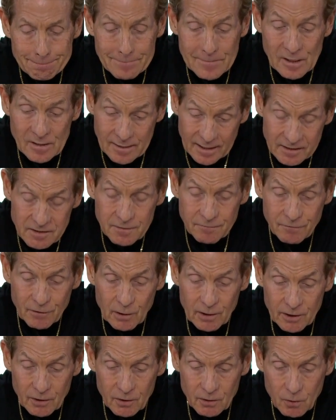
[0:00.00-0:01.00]
That's a
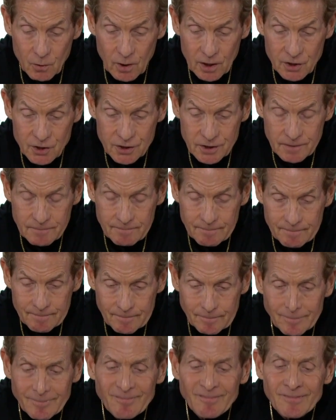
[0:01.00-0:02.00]
very good question.
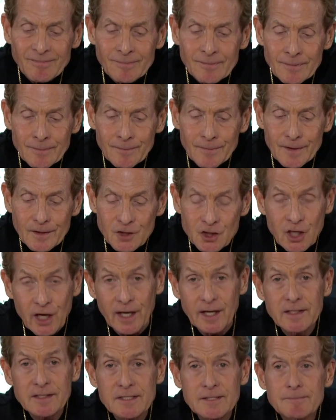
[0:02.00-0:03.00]

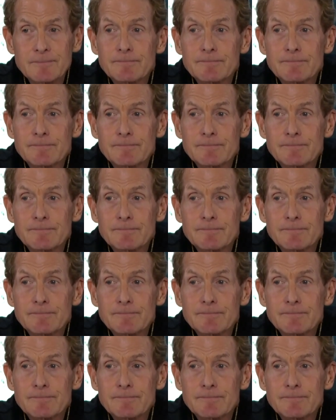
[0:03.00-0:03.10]
Chase,